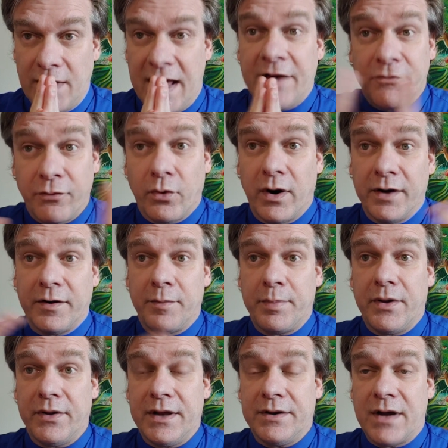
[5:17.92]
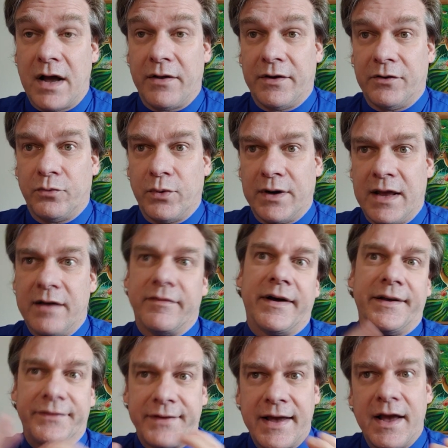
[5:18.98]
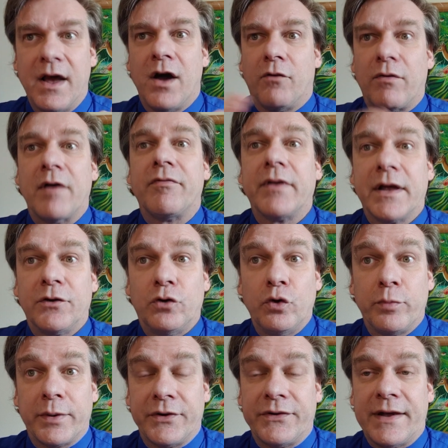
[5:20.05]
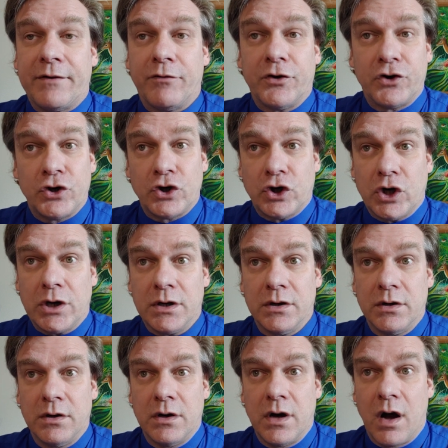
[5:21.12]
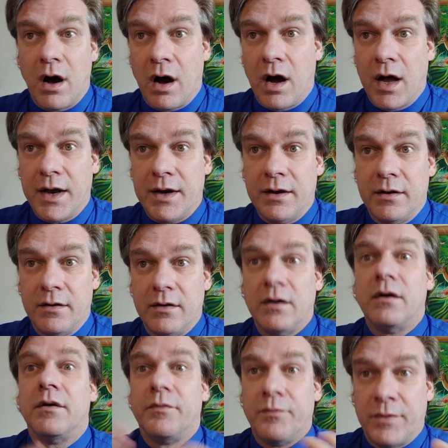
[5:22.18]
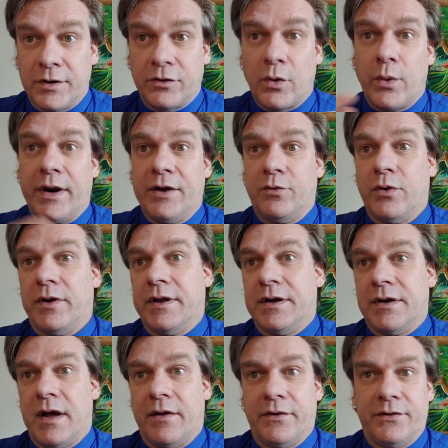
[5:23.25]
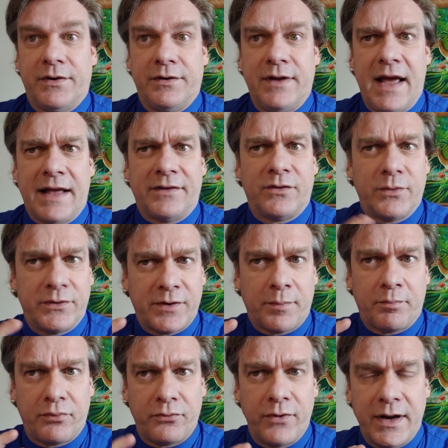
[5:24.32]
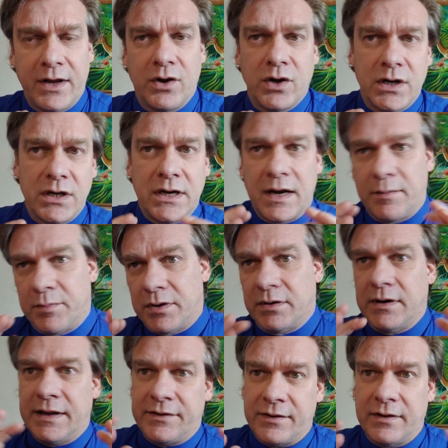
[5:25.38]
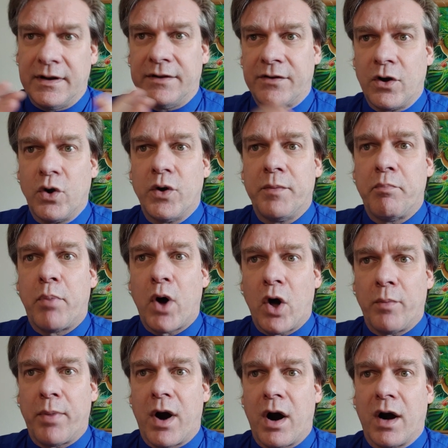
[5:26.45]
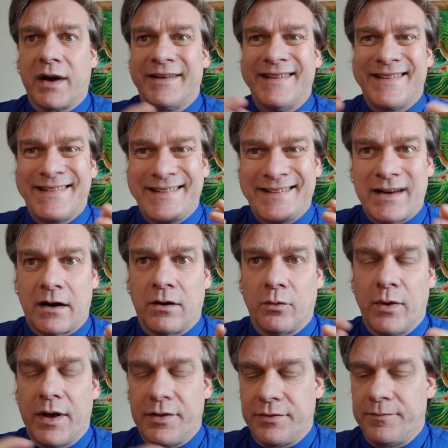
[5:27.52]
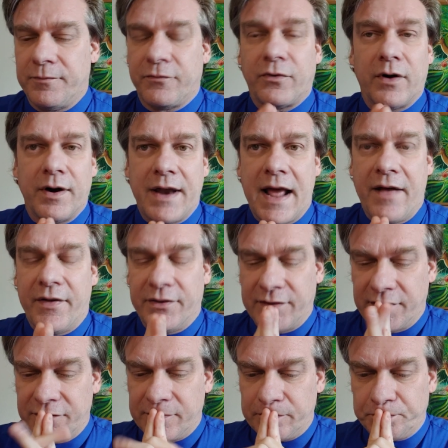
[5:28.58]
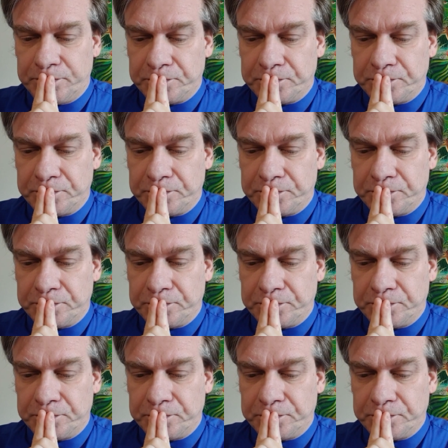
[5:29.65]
And $400 billion dollars would give us roughly a 2% return on the $20 trillion dollars in debt. So it's a pretty good number. It's a good ballpark to start with for analysis.